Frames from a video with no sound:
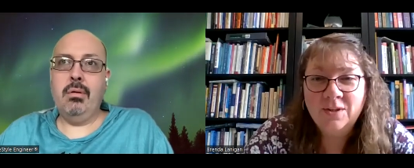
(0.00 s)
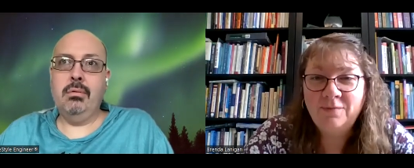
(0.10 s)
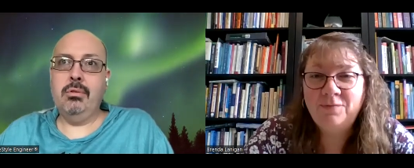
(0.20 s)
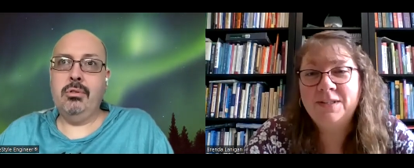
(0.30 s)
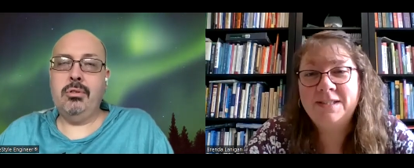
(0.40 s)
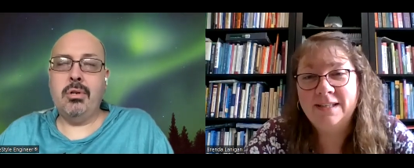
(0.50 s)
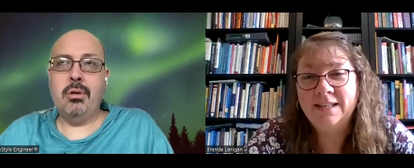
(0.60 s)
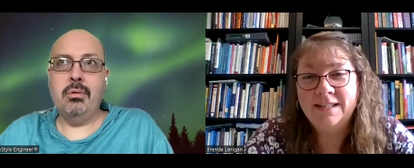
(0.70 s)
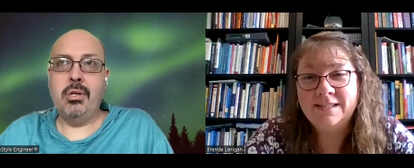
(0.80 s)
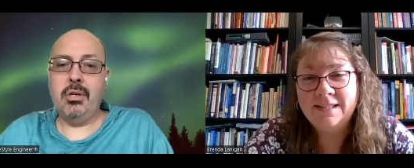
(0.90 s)
Speaker 1: So that fits oh,
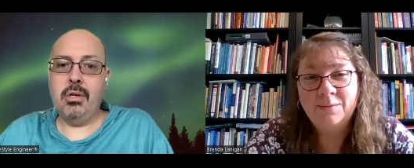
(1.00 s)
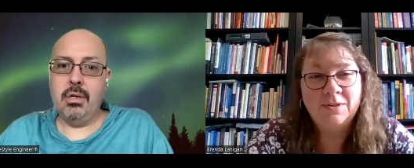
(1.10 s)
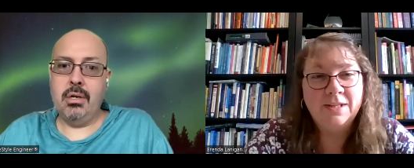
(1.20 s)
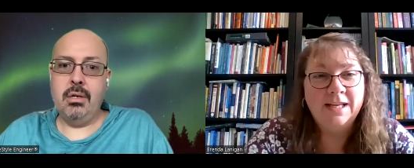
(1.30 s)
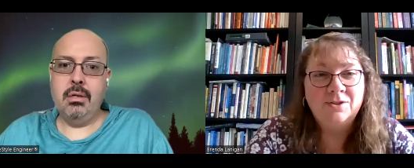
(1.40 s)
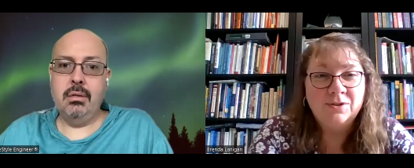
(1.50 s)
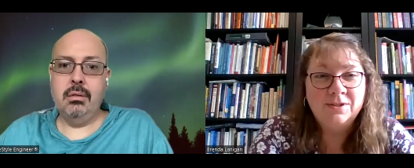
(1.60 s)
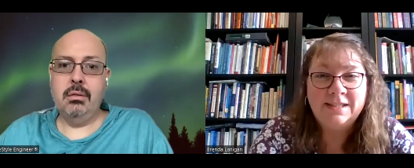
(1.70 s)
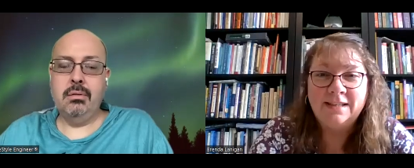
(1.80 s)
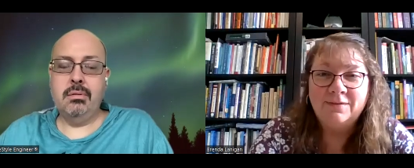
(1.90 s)
in nicely God. with
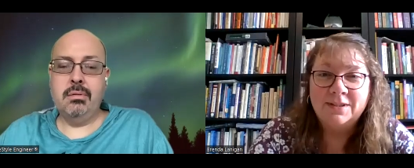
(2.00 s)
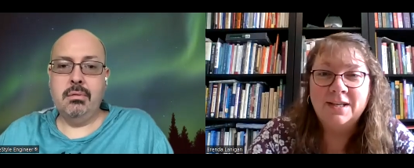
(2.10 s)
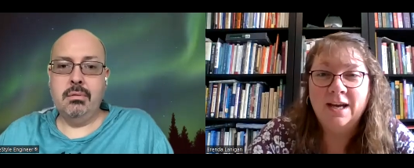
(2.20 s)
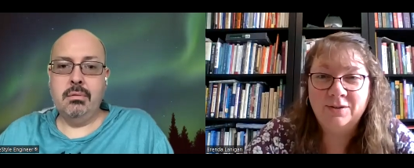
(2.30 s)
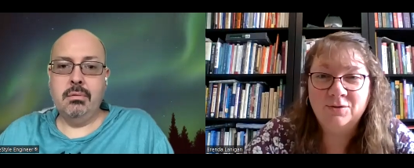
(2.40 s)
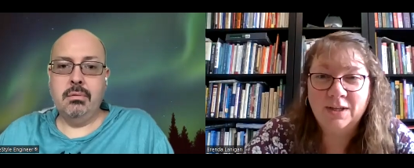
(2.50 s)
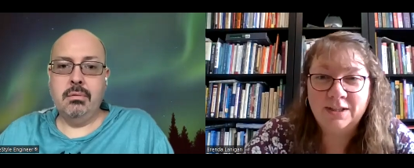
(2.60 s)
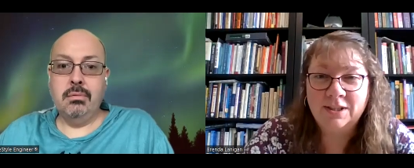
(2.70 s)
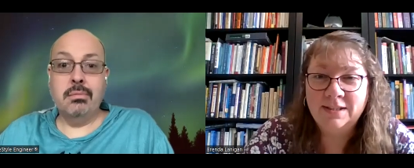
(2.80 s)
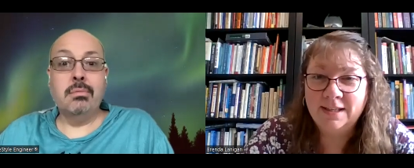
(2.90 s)
Nature's Divas
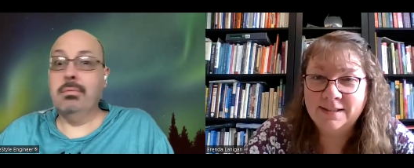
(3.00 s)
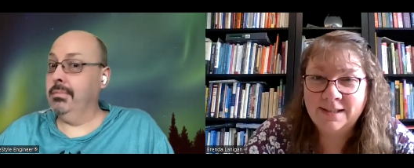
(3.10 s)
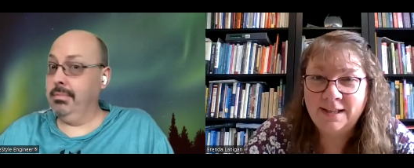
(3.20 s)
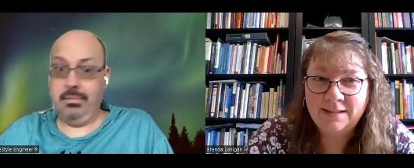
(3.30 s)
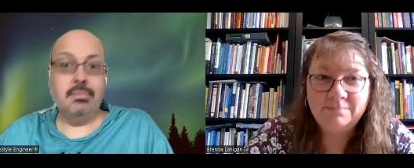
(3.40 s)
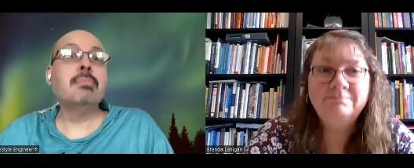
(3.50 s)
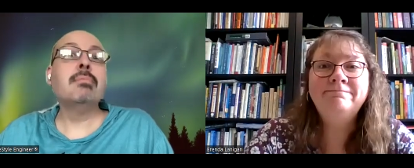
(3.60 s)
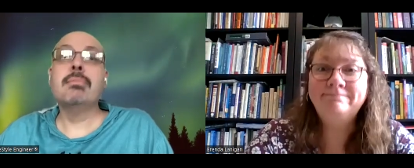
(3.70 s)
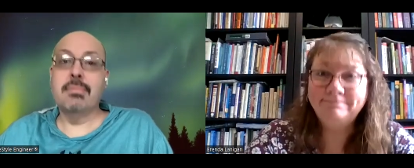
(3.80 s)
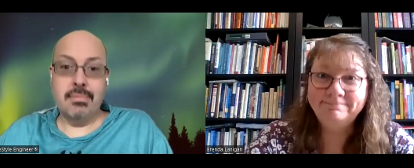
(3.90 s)
hydration, doesn't it?
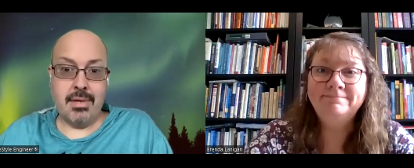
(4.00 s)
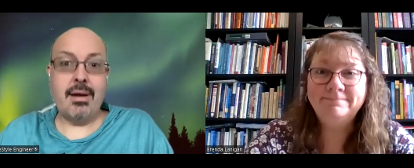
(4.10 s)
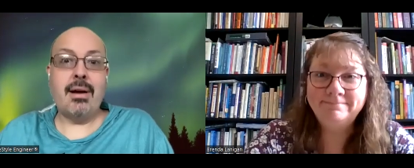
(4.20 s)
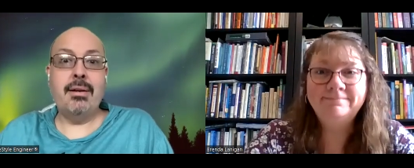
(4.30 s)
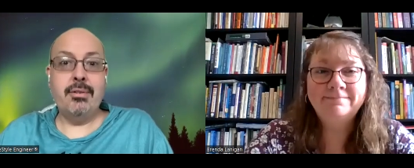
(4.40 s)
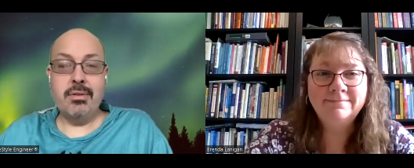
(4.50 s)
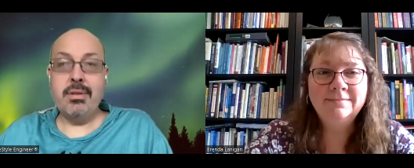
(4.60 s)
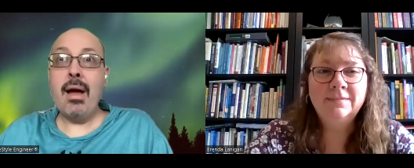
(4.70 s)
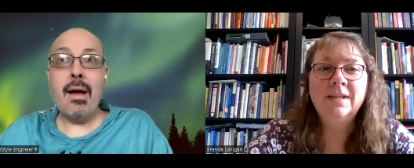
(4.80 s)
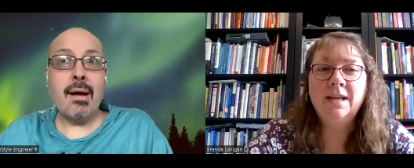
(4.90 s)

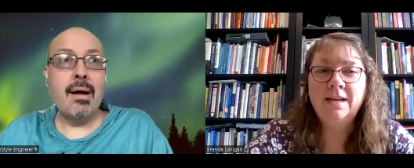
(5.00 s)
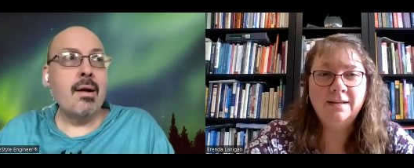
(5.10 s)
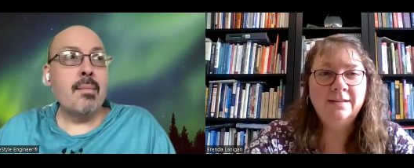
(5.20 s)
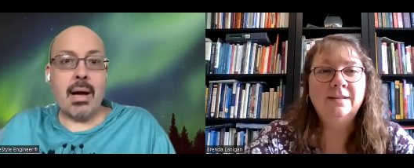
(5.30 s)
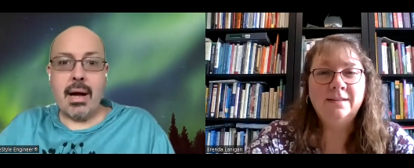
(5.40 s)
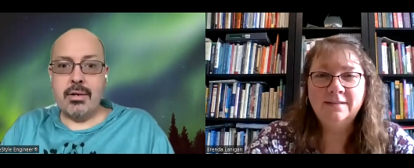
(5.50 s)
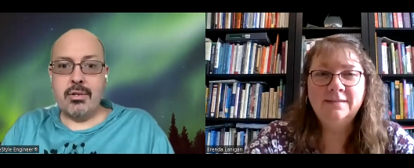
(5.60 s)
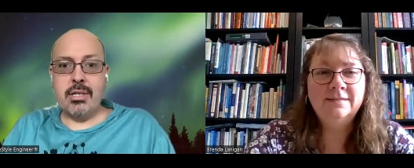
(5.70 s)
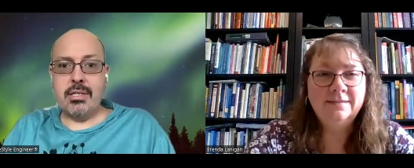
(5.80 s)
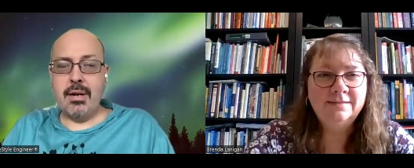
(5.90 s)
Speaker 2: yeah, but
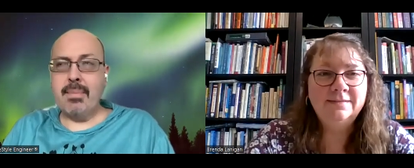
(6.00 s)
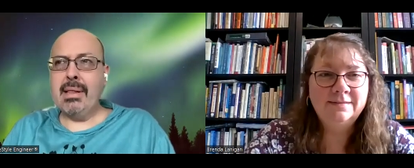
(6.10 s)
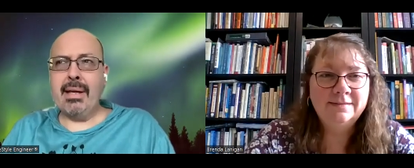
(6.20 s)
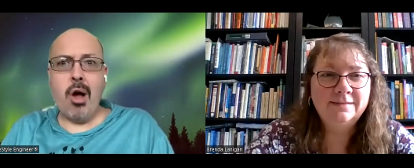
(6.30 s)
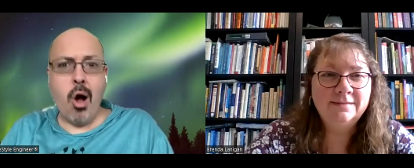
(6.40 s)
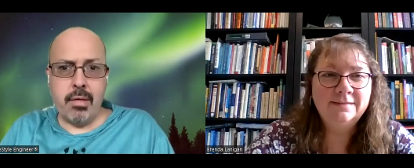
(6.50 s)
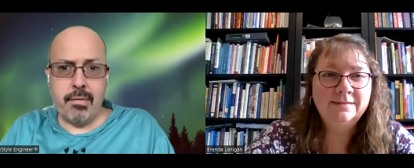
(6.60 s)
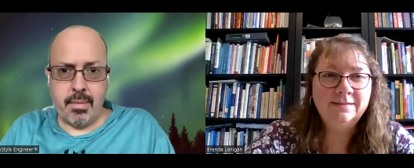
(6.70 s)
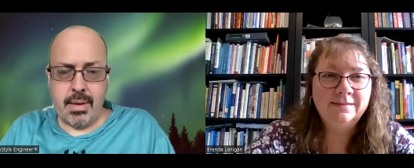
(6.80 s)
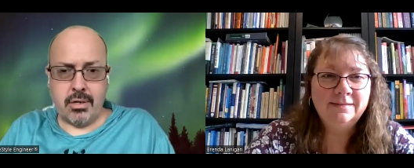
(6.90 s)
hydration, I mean, like all
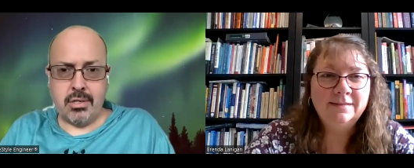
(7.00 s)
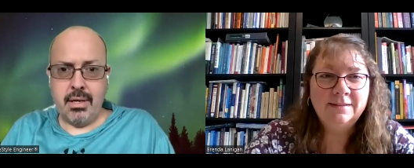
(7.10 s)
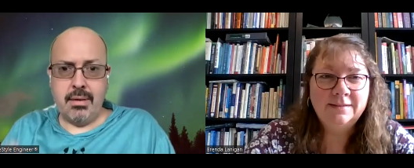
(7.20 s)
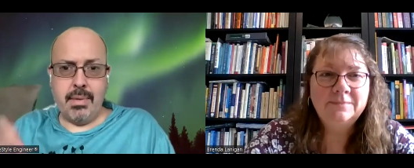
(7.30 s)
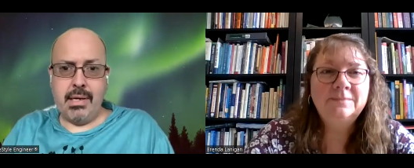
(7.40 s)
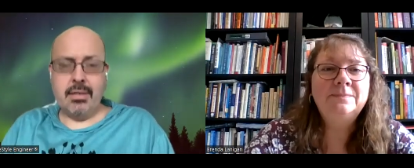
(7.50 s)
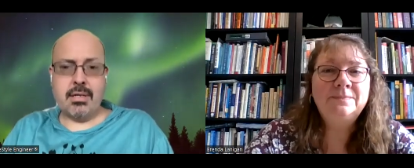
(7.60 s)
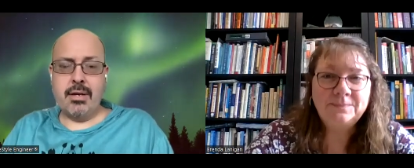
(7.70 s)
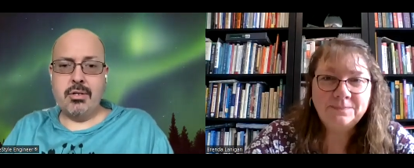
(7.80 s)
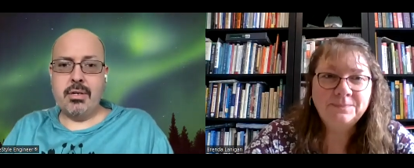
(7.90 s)
of them actually, because
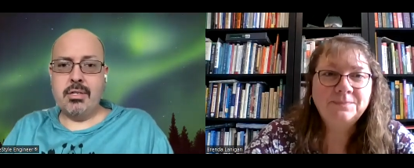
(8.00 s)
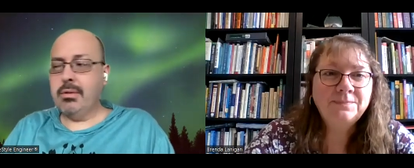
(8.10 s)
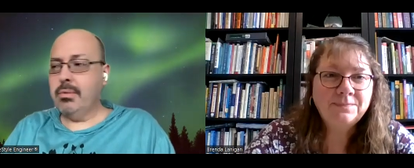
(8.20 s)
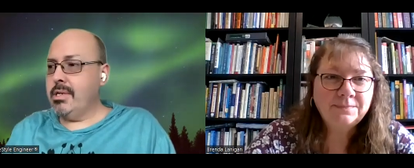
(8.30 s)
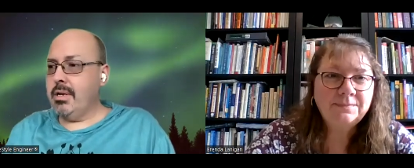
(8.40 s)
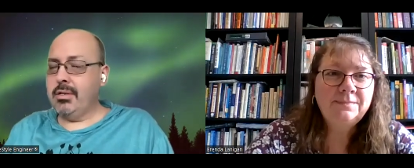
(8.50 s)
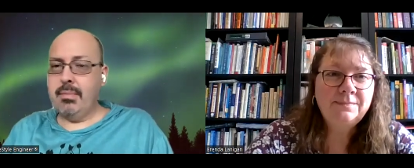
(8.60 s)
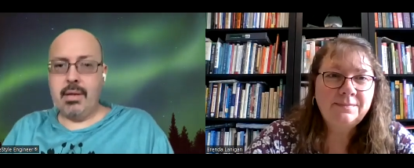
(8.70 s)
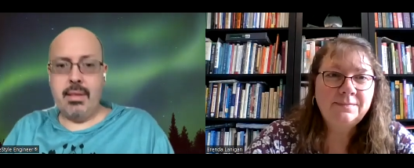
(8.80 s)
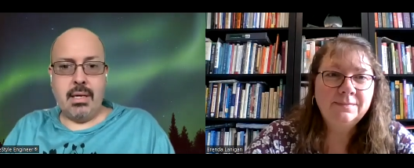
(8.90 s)
hydration, we talked
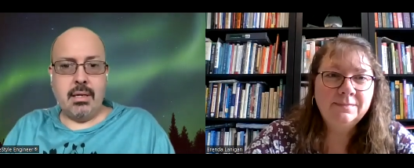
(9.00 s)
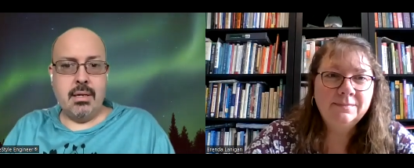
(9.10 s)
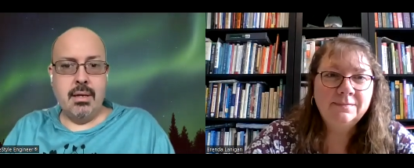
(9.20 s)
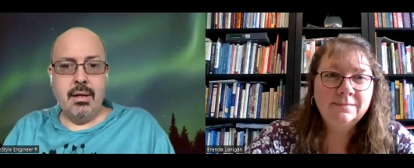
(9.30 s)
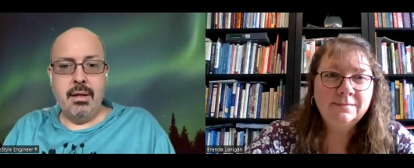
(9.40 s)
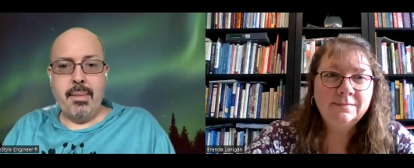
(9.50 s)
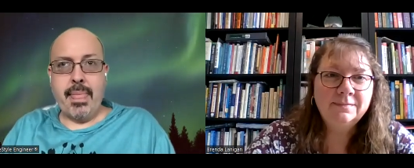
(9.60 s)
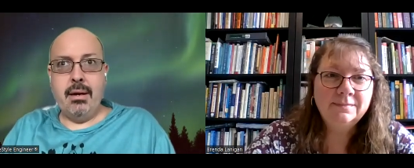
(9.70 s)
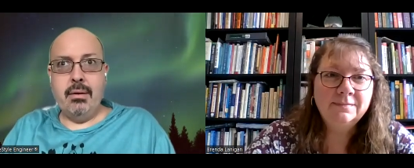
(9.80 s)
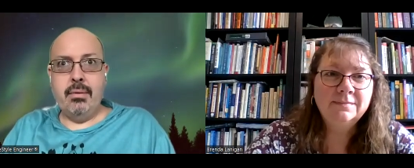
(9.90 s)
about then,
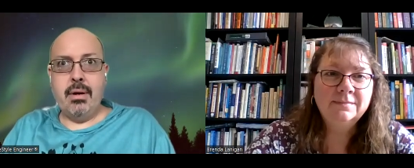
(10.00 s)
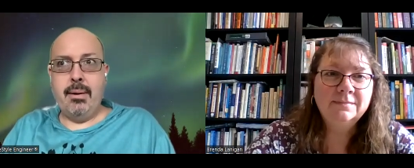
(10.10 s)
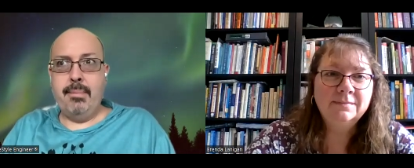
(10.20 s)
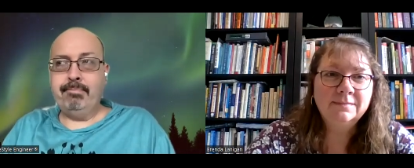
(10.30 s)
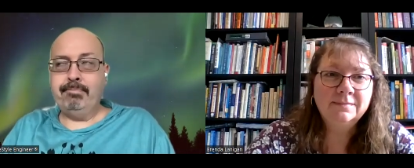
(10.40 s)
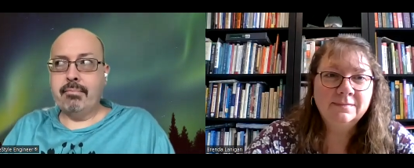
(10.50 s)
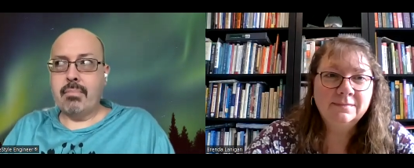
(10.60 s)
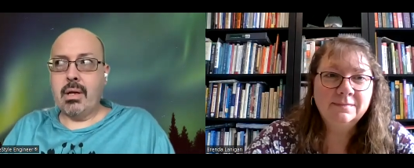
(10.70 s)
you know, um,